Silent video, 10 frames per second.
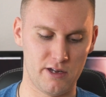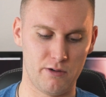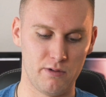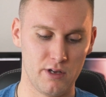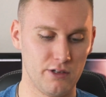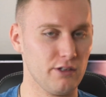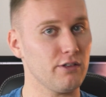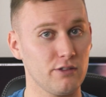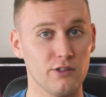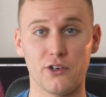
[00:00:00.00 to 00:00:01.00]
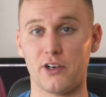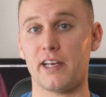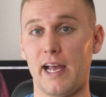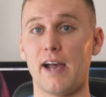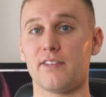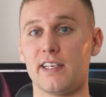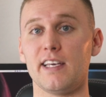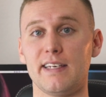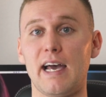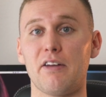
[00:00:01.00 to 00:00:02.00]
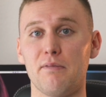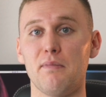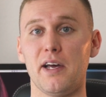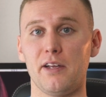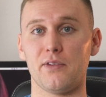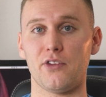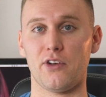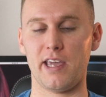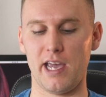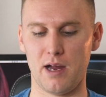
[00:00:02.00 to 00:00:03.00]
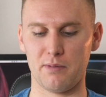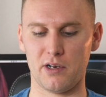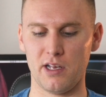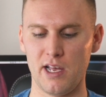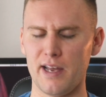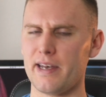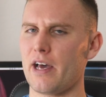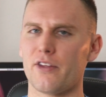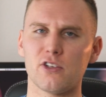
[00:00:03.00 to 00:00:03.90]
you're gonna have to get down and muddy with your camera. Now,